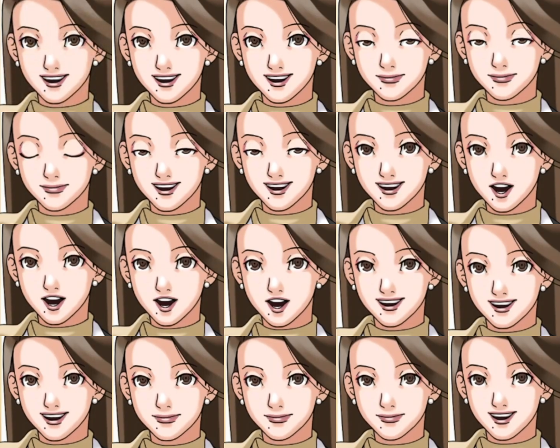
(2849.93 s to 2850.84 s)
I think
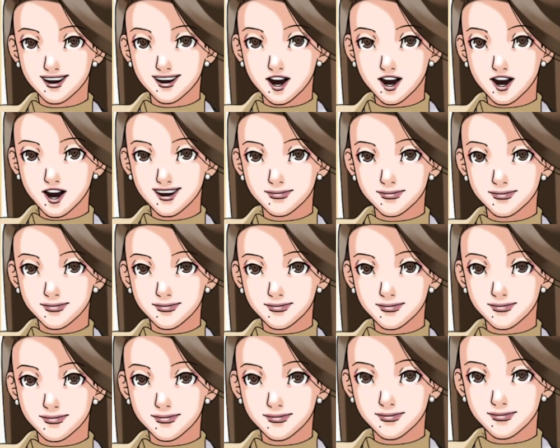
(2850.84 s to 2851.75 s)
she thought quite a lot
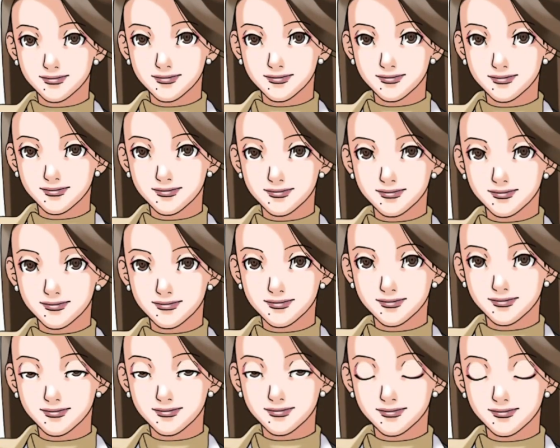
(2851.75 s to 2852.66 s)
of you. In her
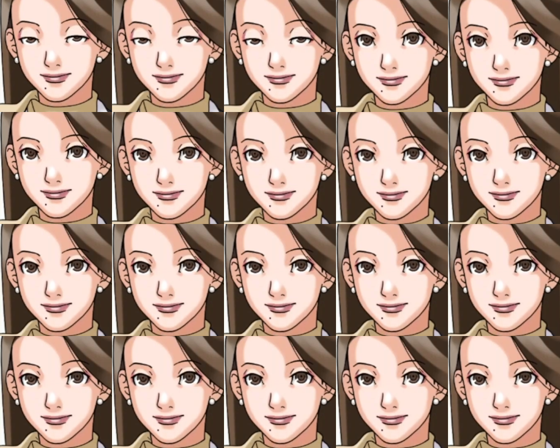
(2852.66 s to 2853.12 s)
own way.